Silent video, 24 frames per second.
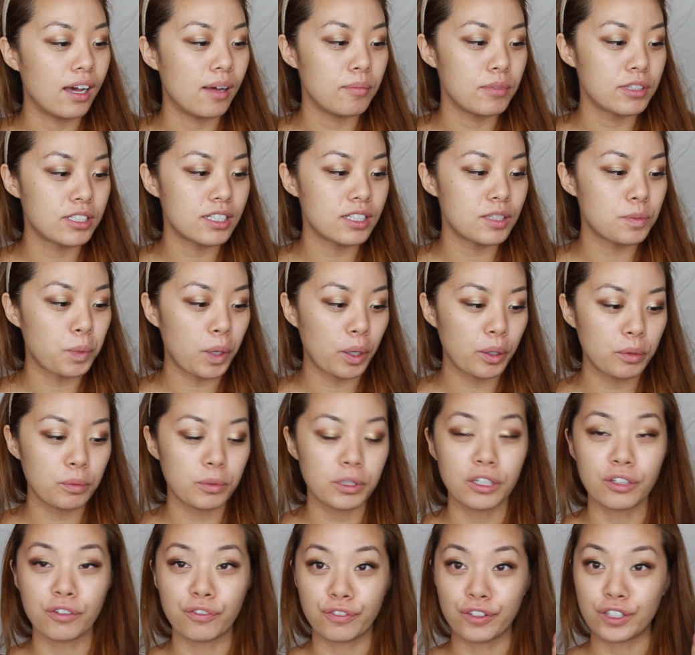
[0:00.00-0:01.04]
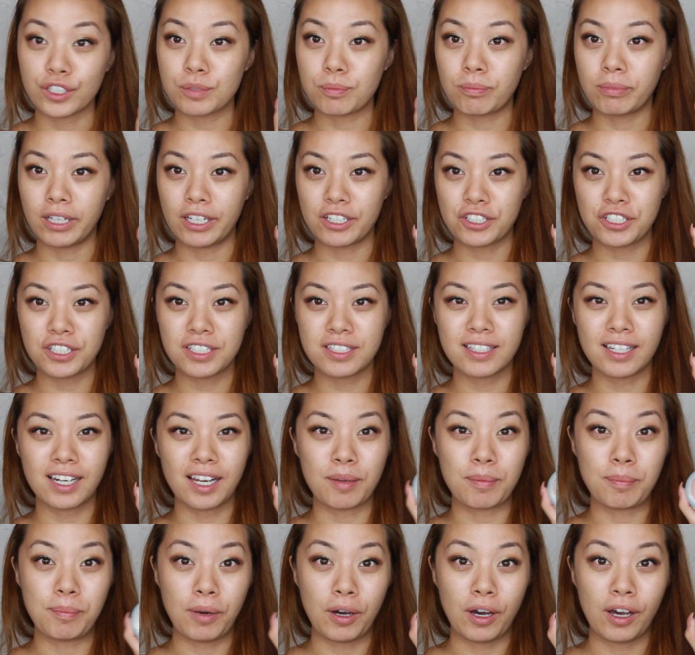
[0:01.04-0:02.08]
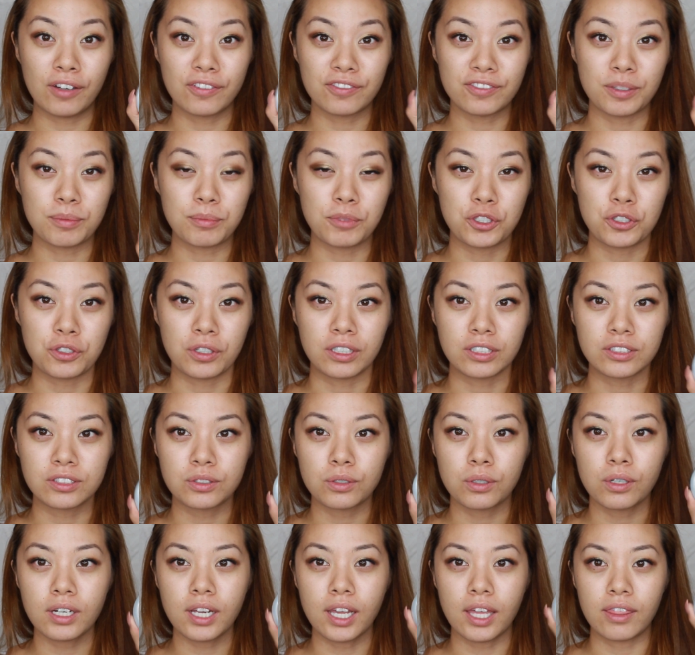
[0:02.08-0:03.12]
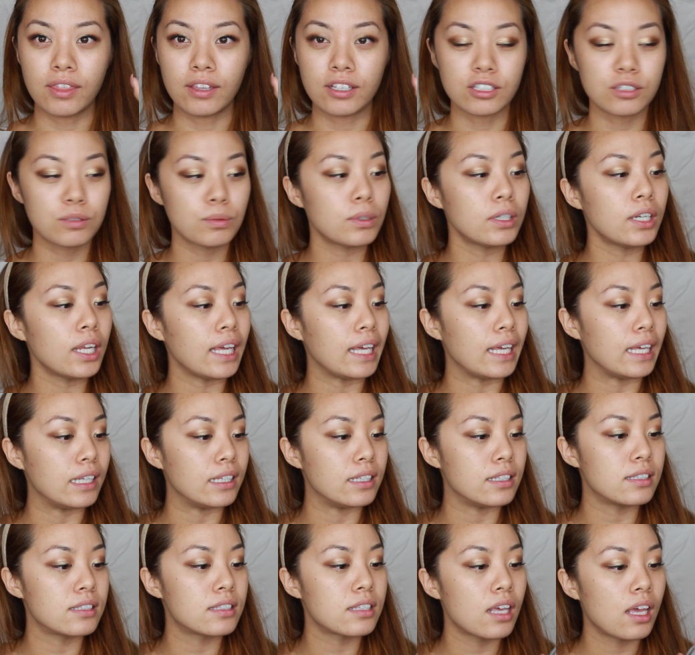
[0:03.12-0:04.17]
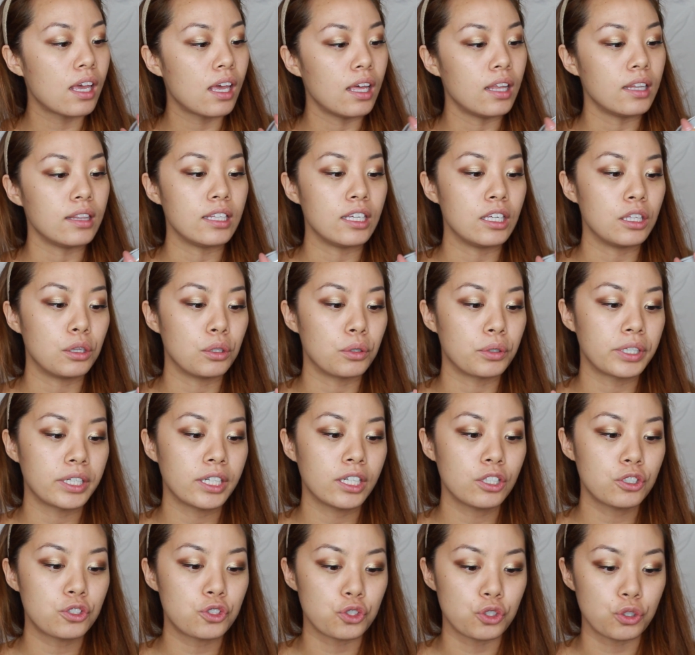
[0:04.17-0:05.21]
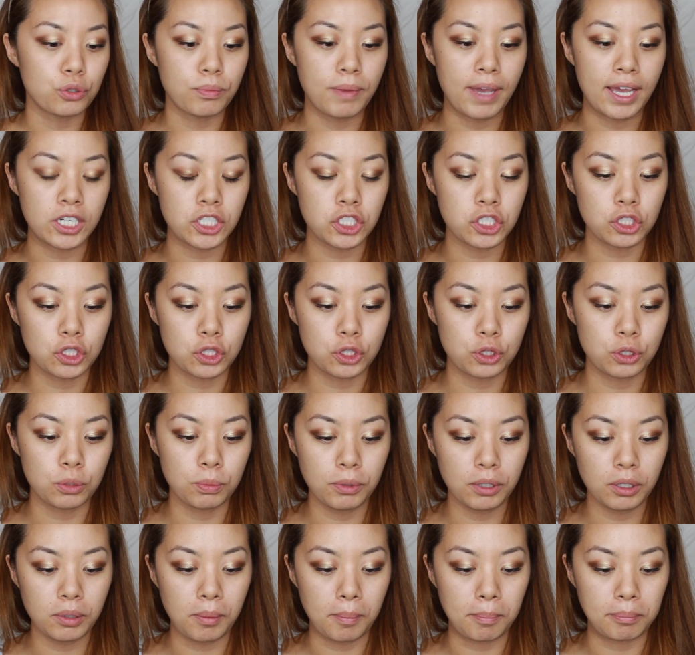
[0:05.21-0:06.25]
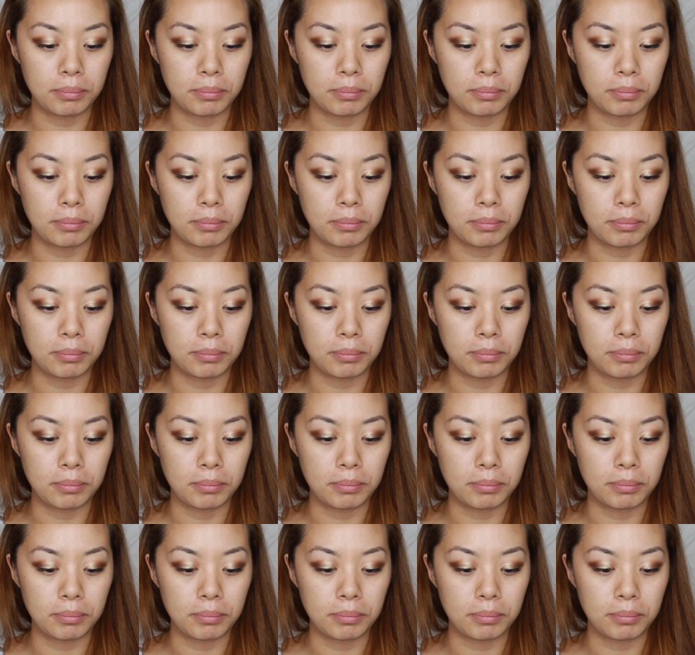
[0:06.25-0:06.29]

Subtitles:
This is probably one of the first blushes that I bought from the drugstore, and this one is the L'Oreal True Match Super